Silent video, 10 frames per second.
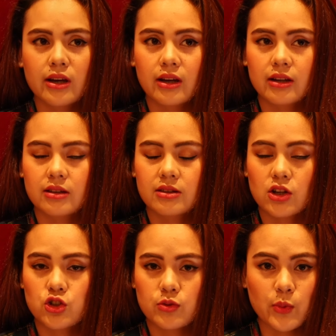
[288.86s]
I
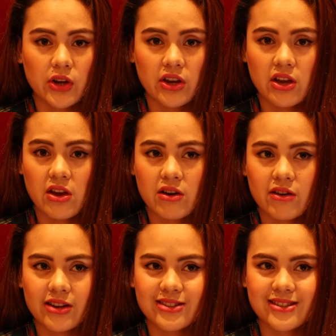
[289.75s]
touch my
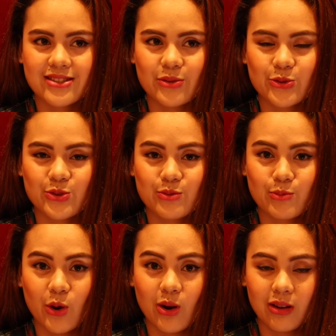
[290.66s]
hair, it's so
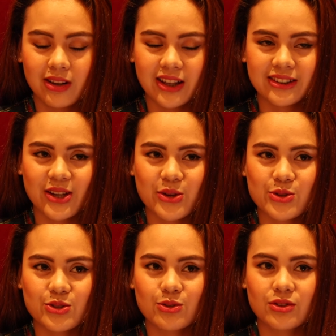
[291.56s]
small, and I
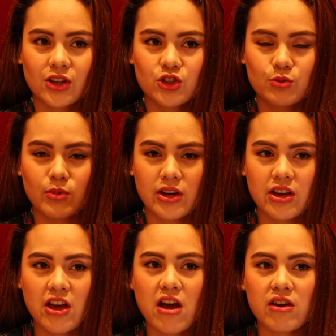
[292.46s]
used to touch my
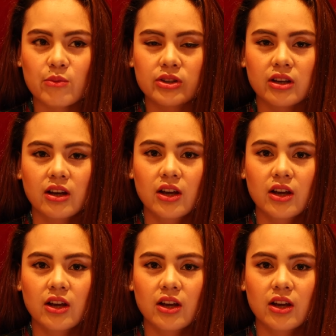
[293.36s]
hair with a